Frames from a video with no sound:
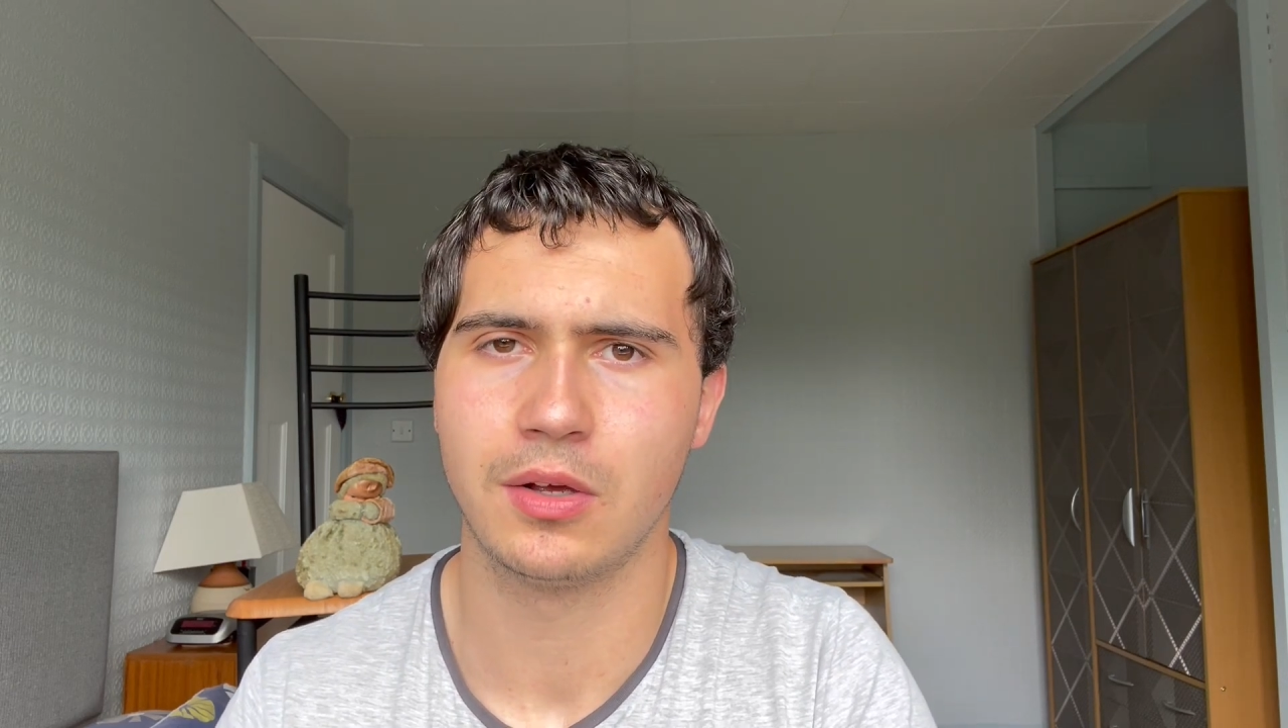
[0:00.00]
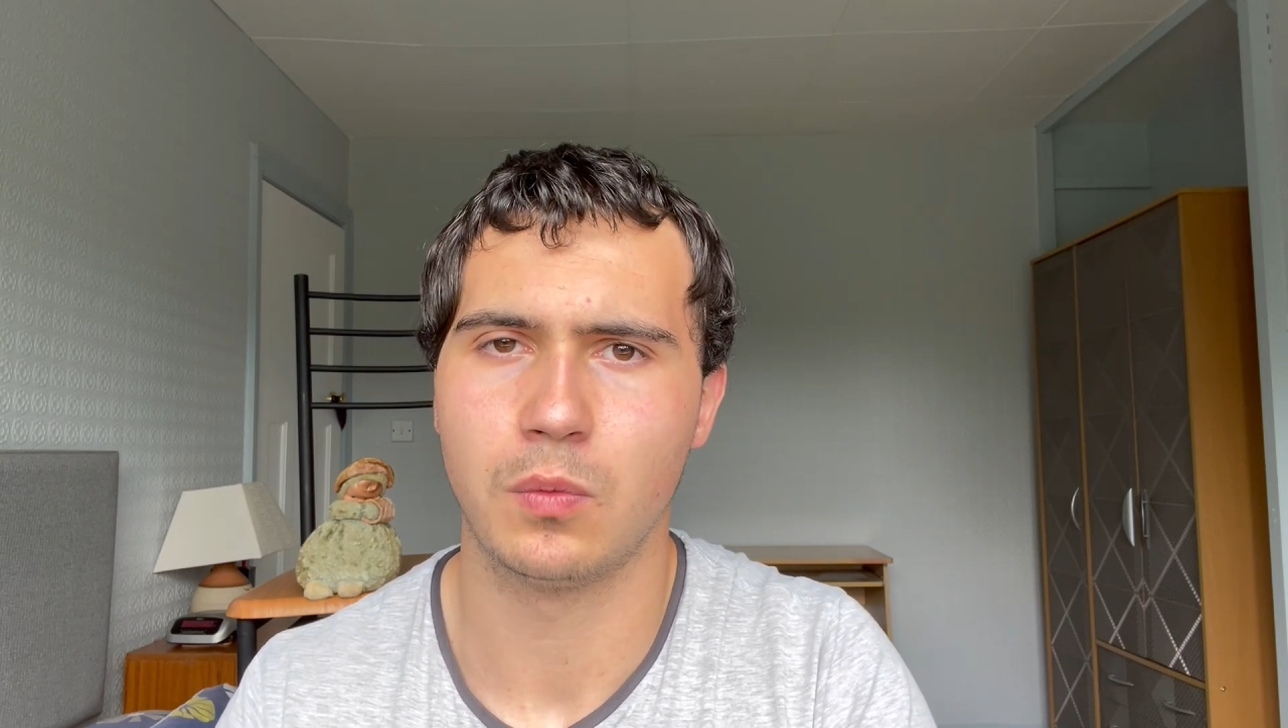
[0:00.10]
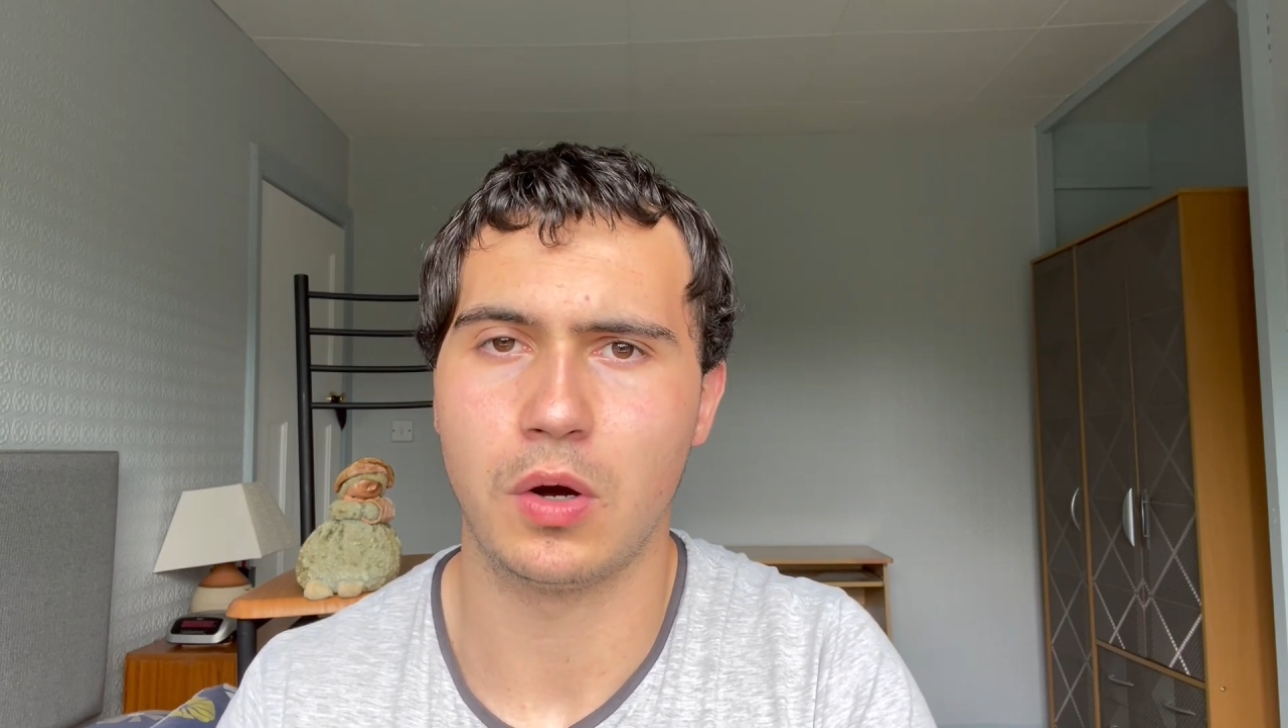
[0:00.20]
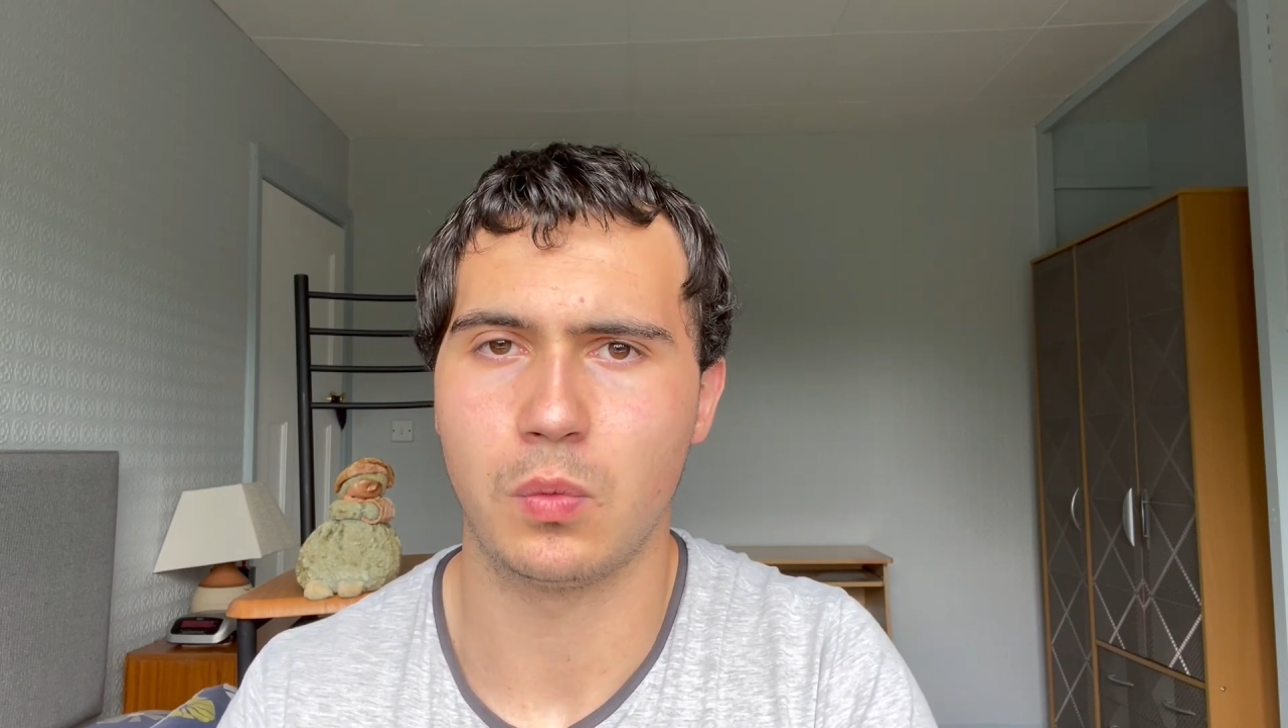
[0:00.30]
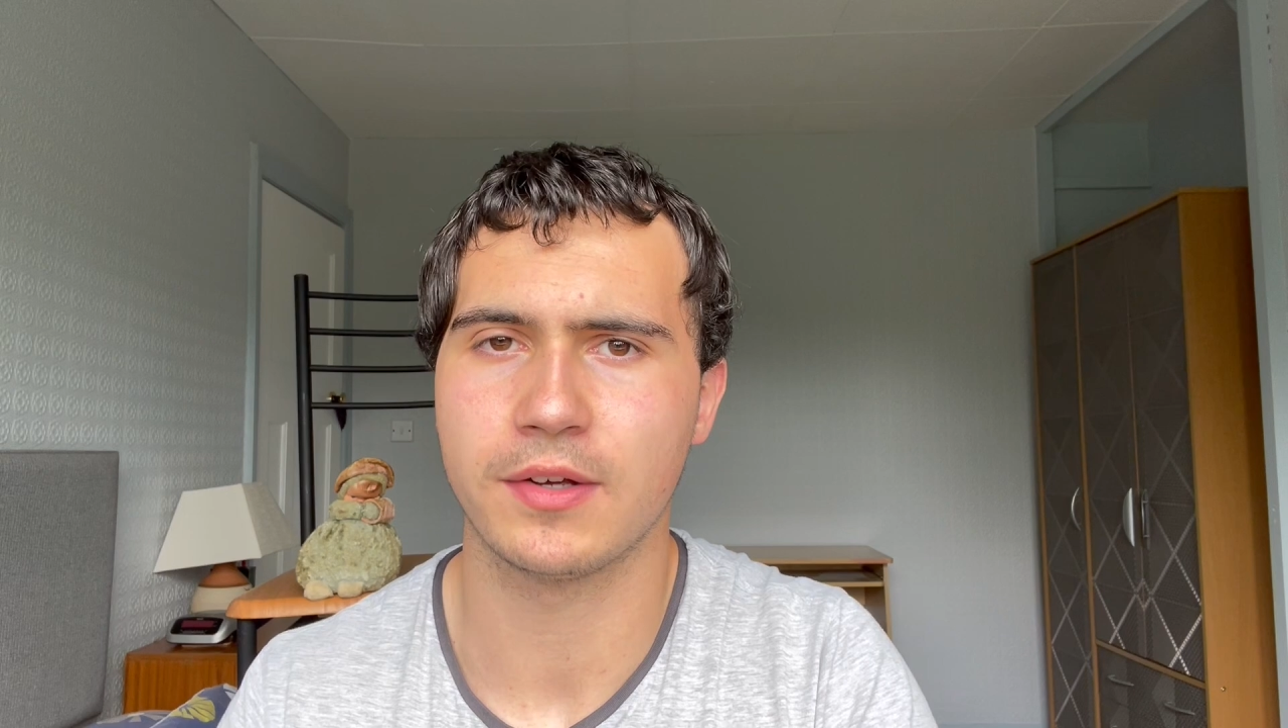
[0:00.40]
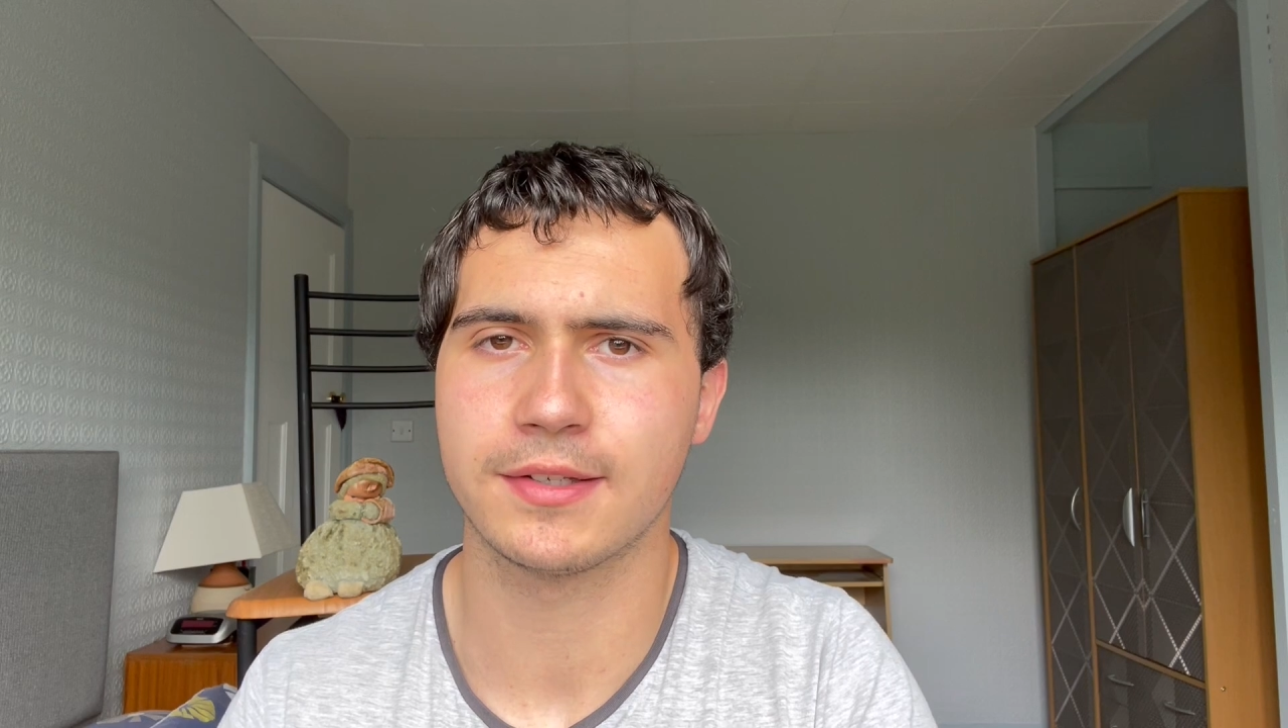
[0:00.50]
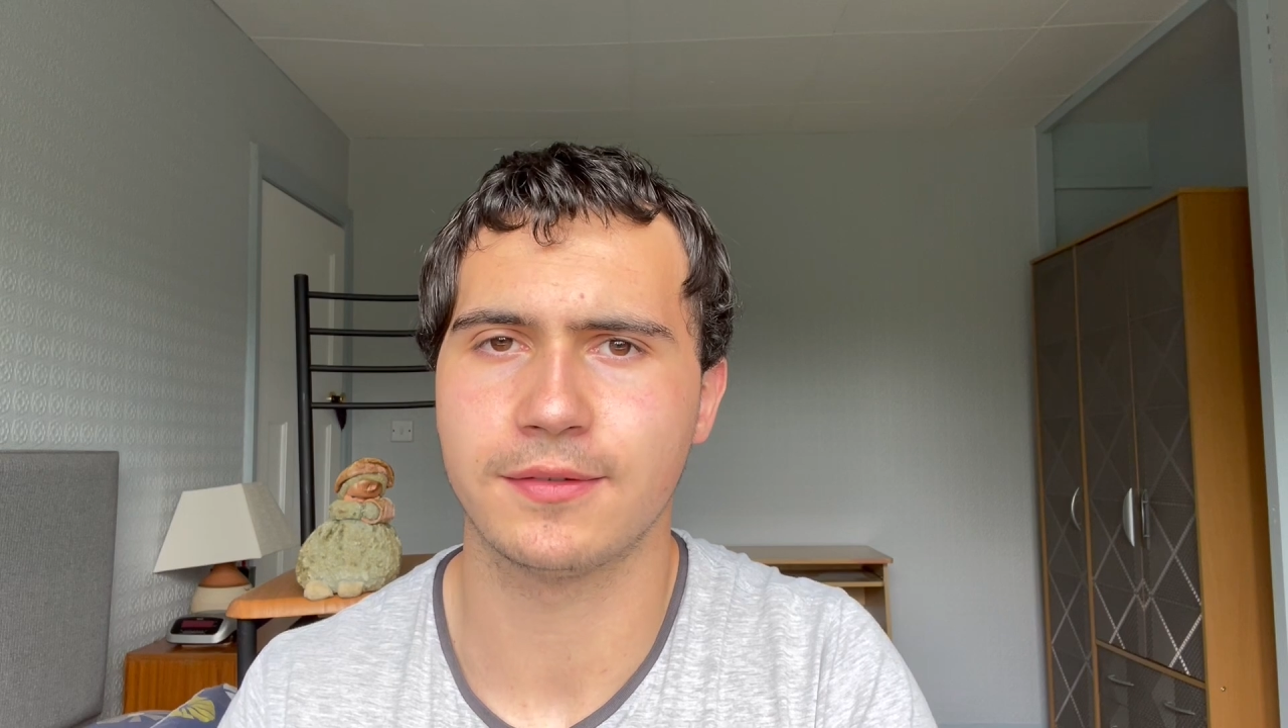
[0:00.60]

what was